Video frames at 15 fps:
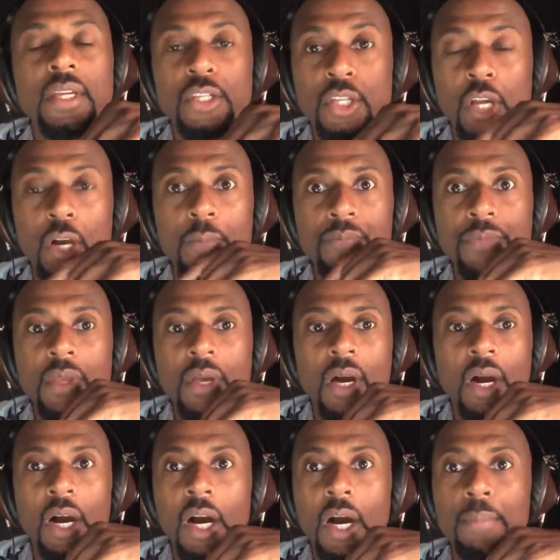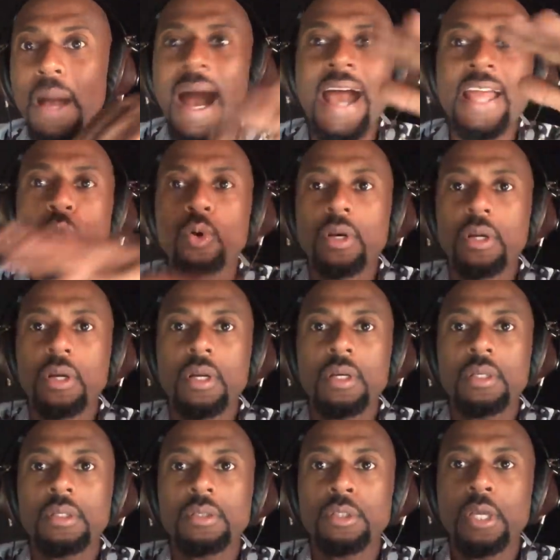You know, um, I don't,
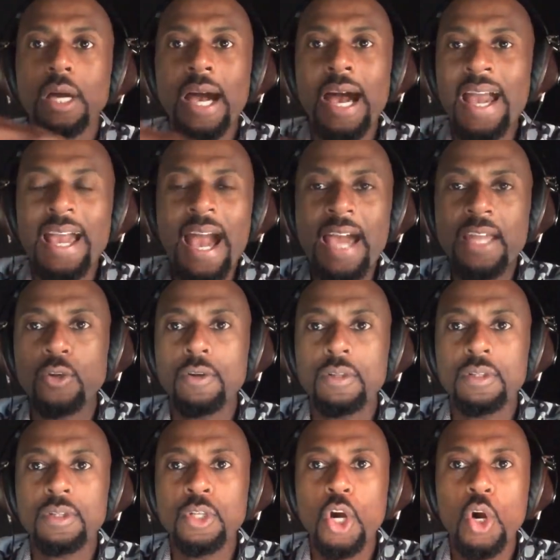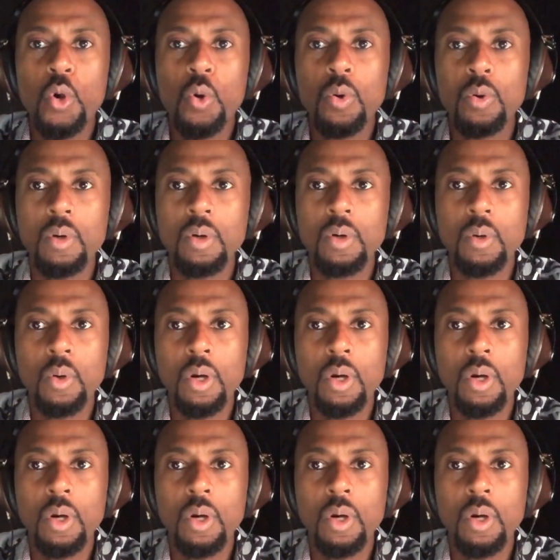I, I don't know,